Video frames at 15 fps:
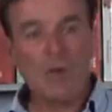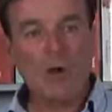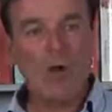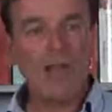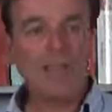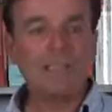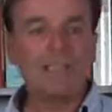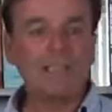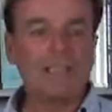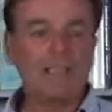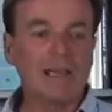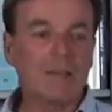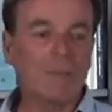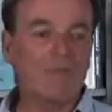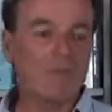I
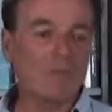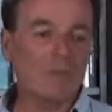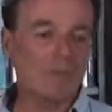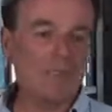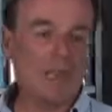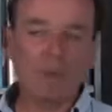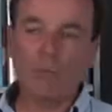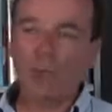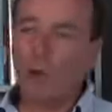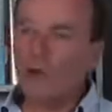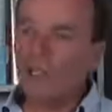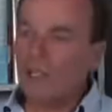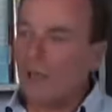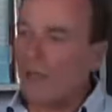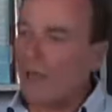actually um, started
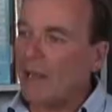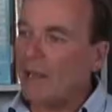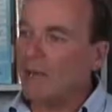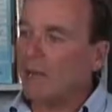blogging around it